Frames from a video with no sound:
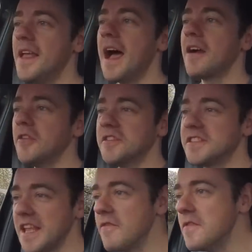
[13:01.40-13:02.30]
I got
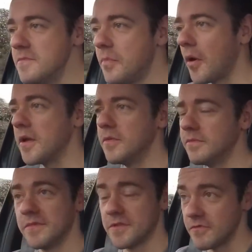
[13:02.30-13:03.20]

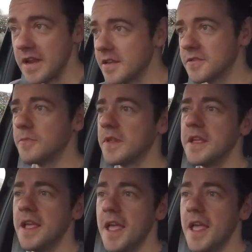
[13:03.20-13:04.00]
7.3 or something